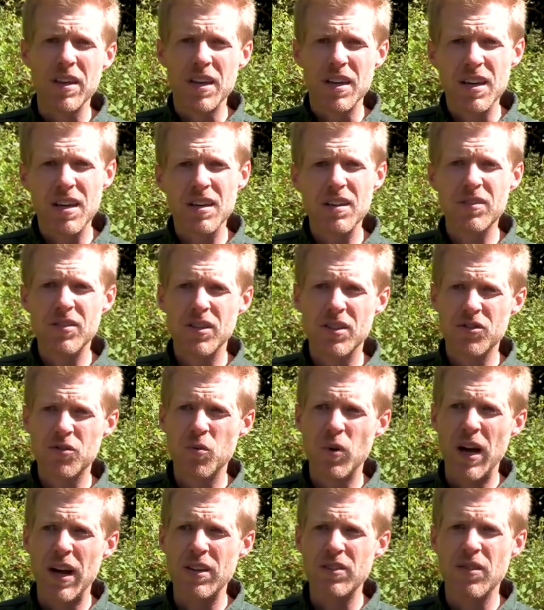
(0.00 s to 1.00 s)
the easiest
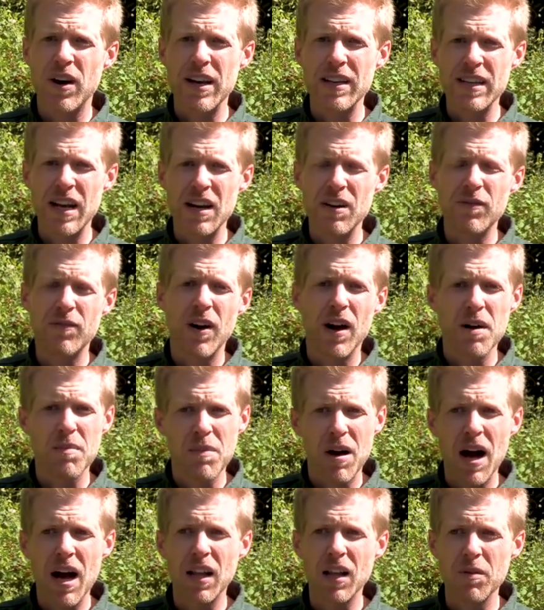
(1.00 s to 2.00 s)
way to identify
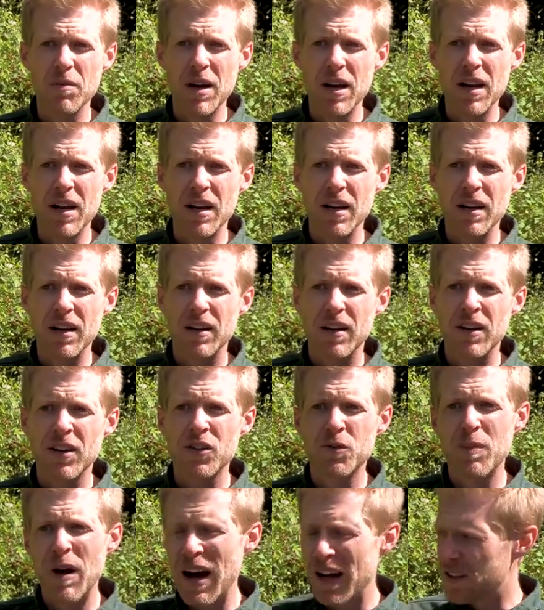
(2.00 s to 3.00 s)
Mile-a-Minute
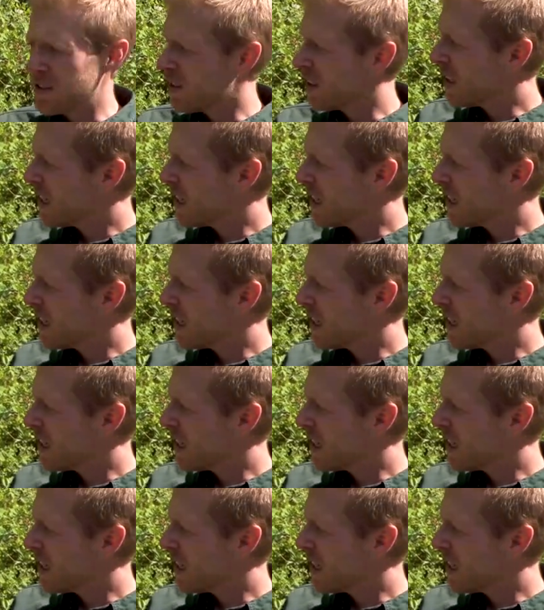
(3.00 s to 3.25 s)
is by its